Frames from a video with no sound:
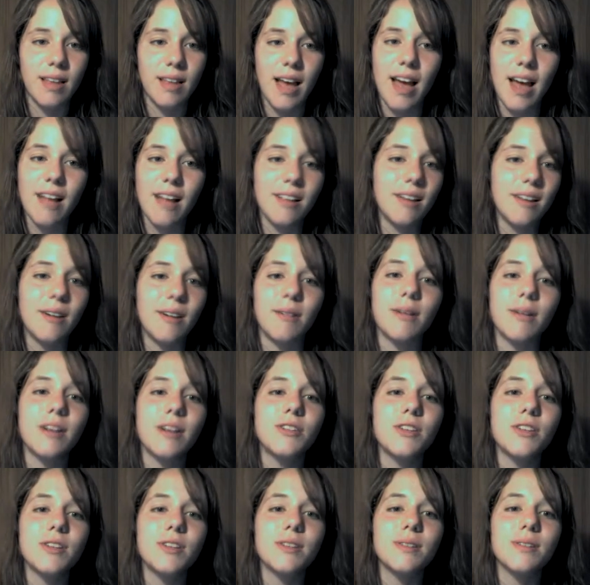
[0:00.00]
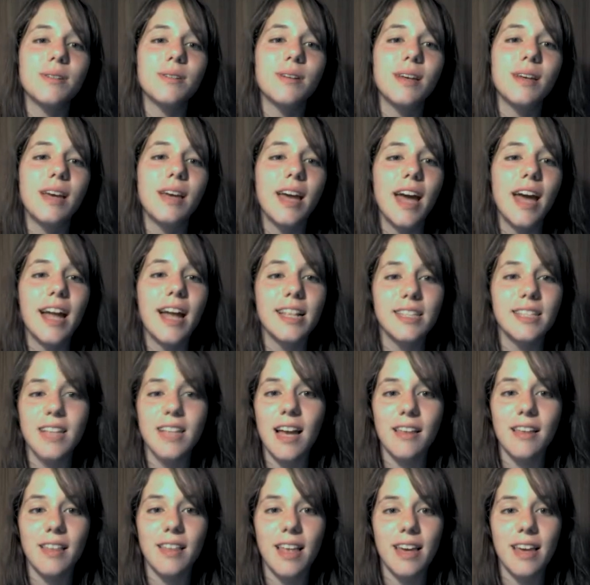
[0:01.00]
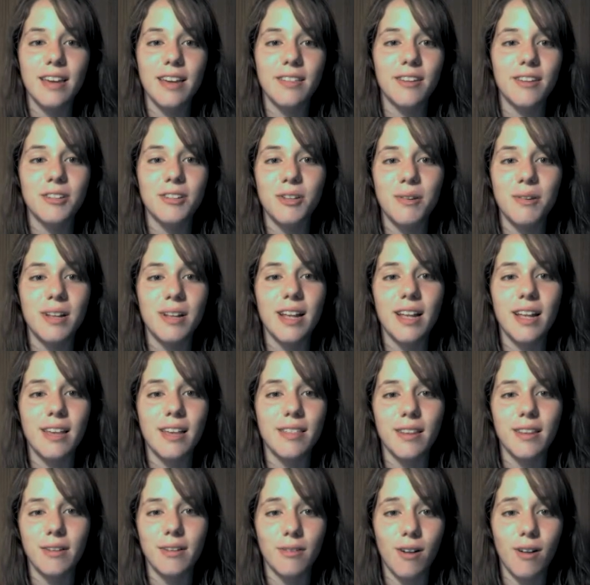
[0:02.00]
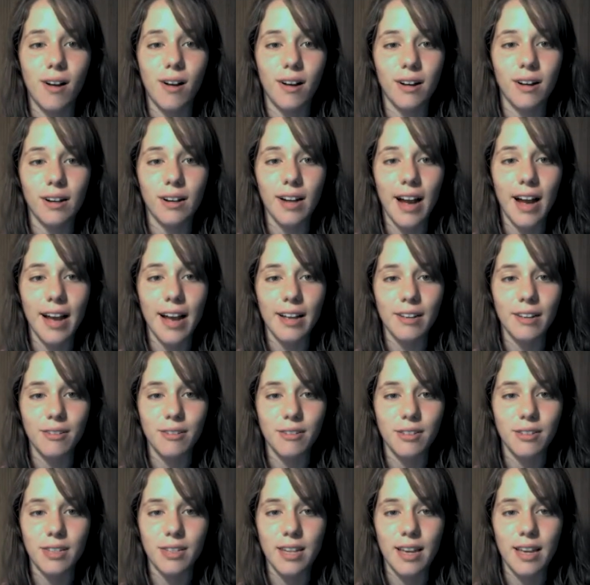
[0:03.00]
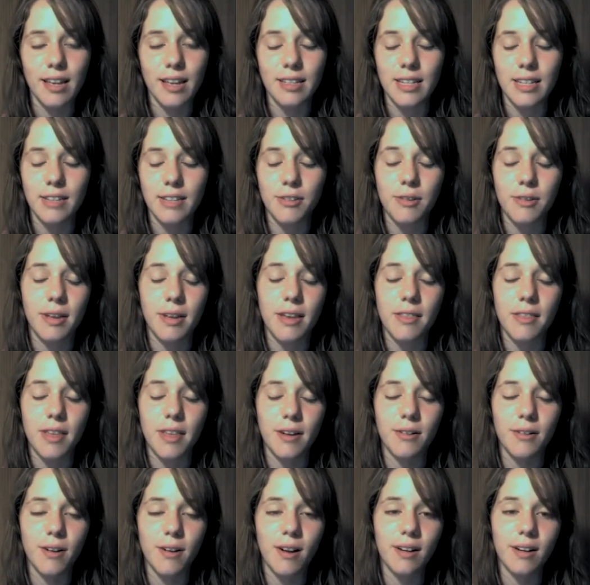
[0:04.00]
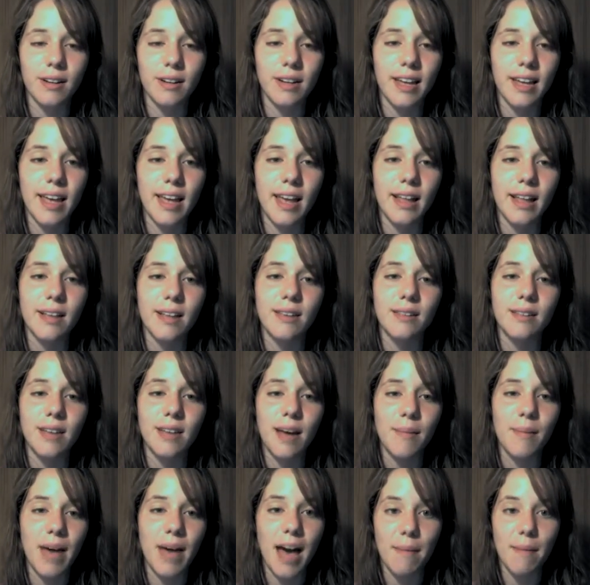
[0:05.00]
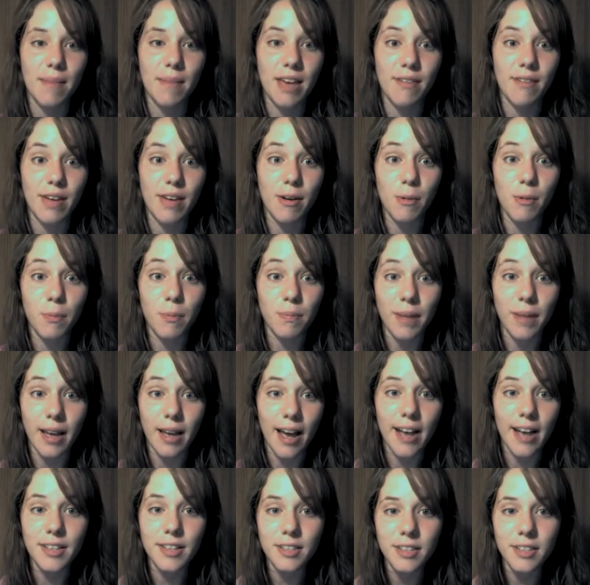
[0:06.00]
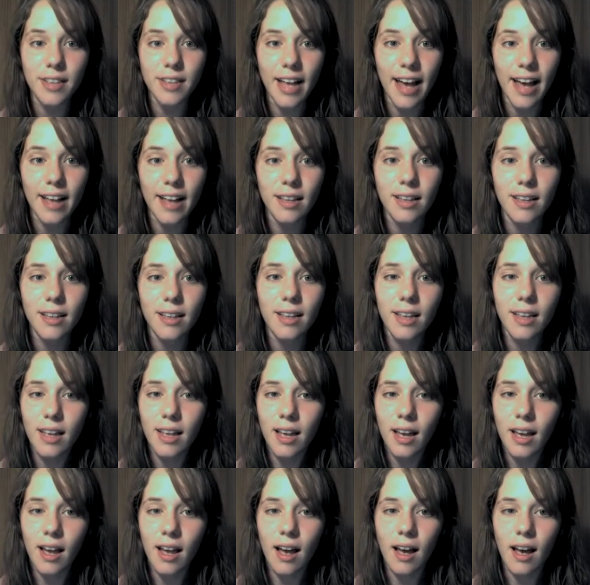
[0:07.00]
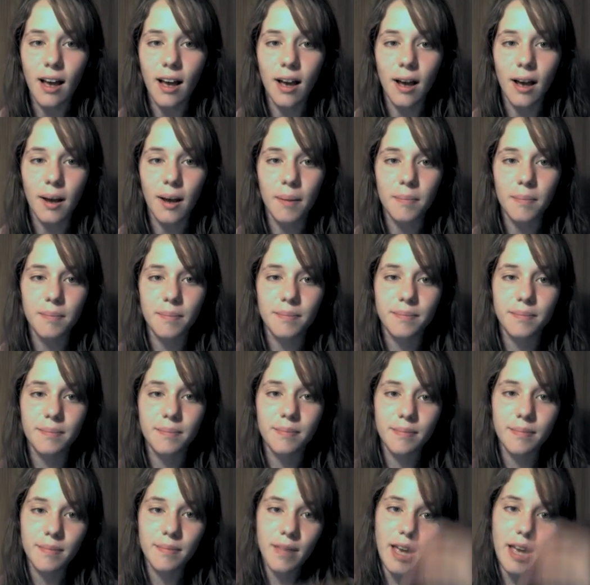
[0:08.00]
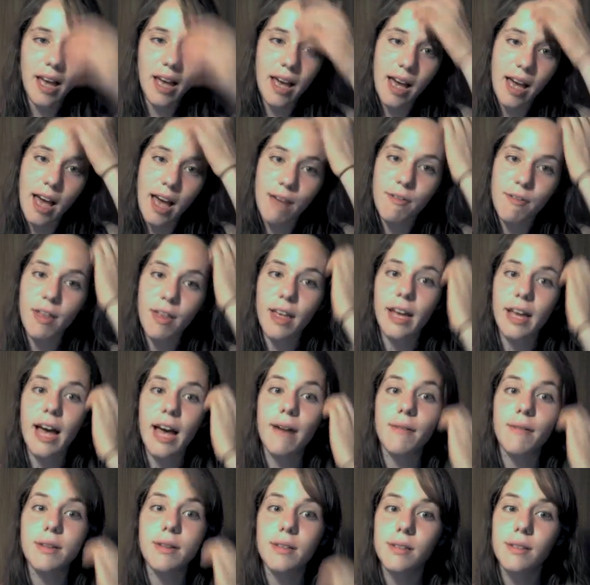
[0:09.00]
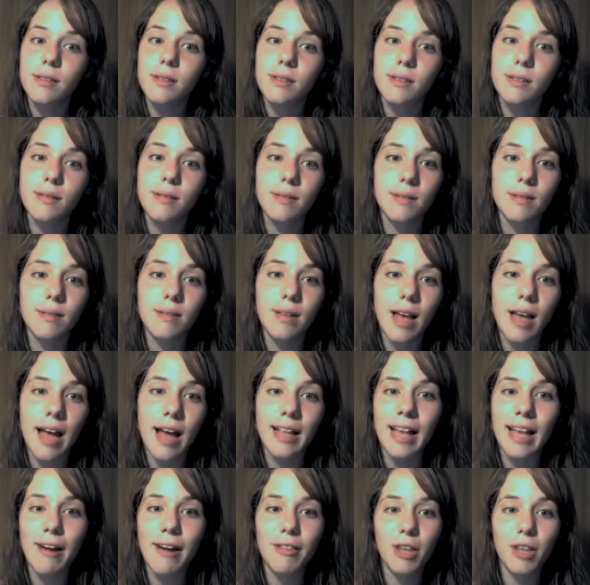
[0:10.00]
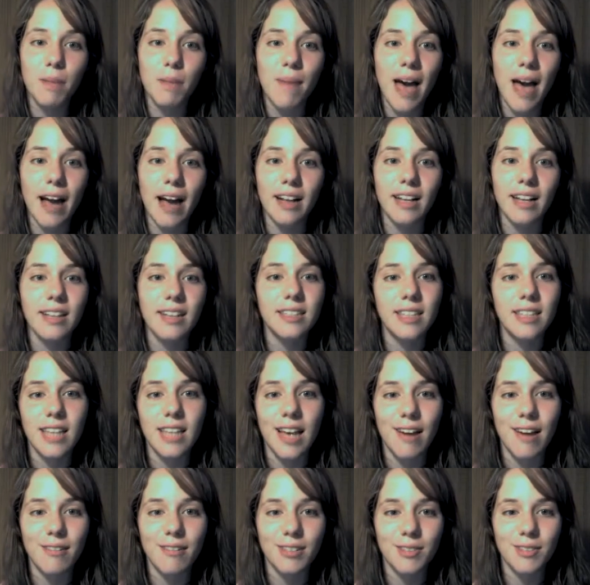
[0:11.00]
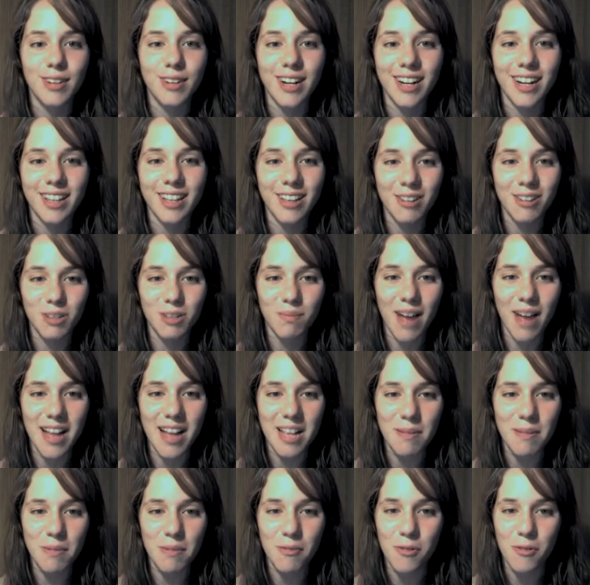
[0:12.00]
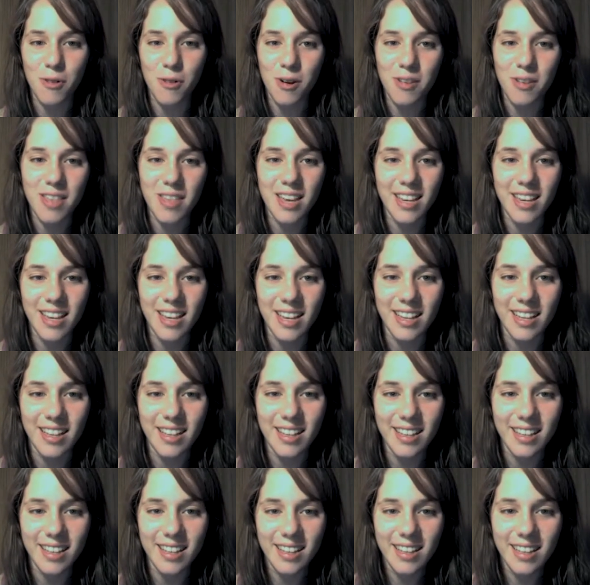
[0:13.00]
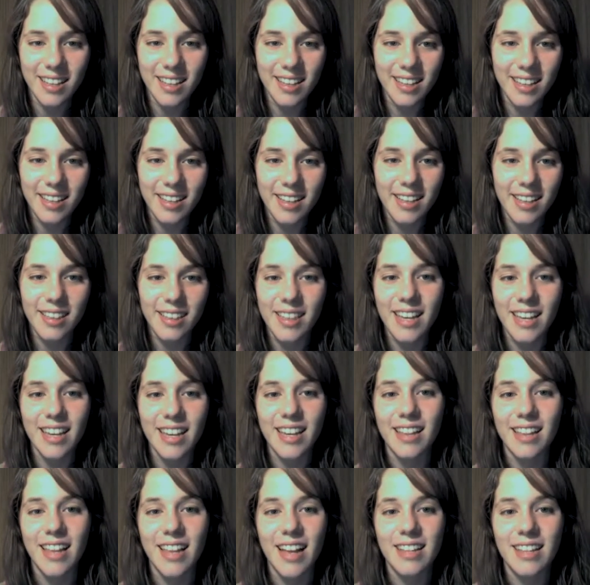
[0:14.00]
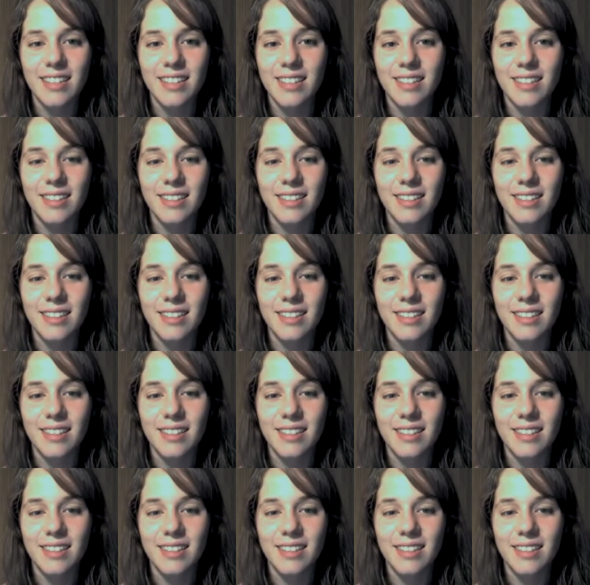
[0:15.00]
I don't know, it's not like they're doing anything wrong. I don't see it as they doing anything wrong, and I'm happy if I opened my eyes to that. I felt like I now look back and I see that I was very closed-minded before, thinking that